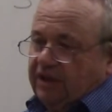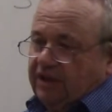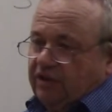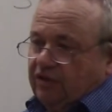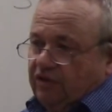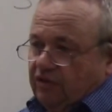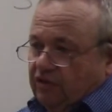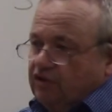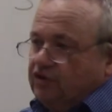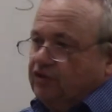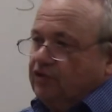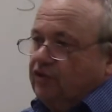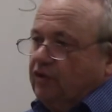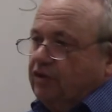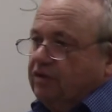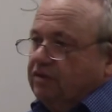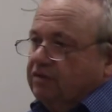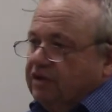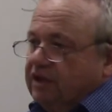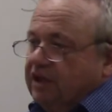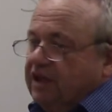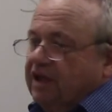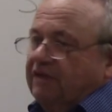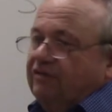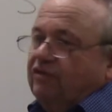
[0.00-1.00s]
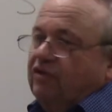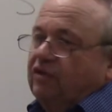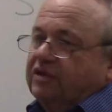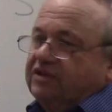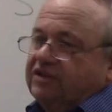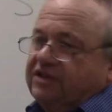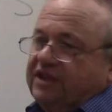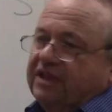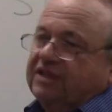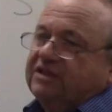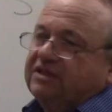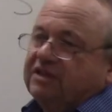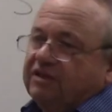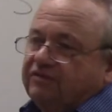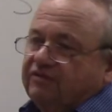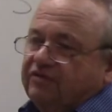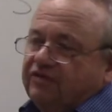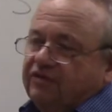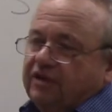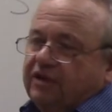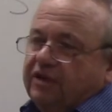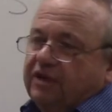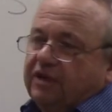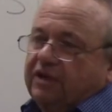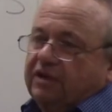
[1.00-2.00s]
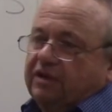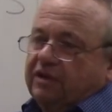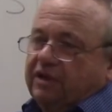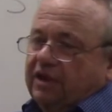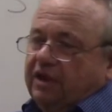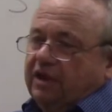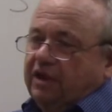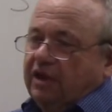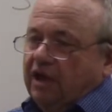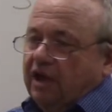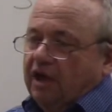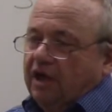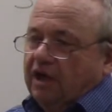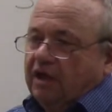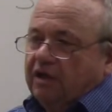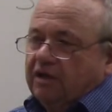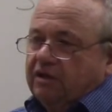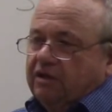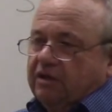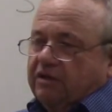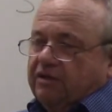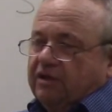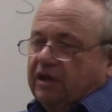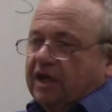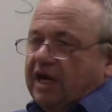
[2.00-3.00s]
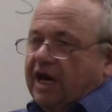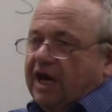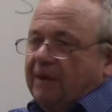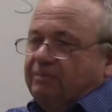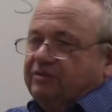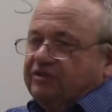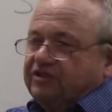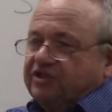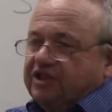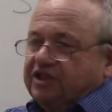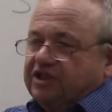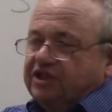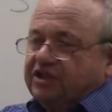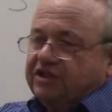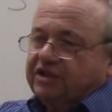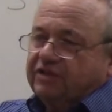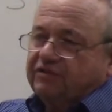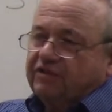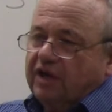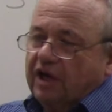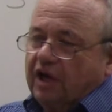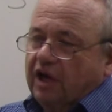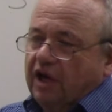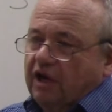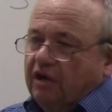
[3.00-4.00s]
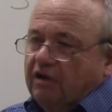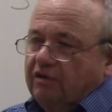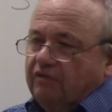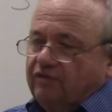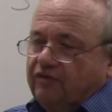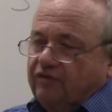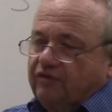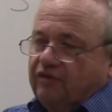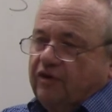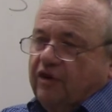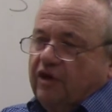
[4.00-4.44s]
useful to give you a sense of the compositions of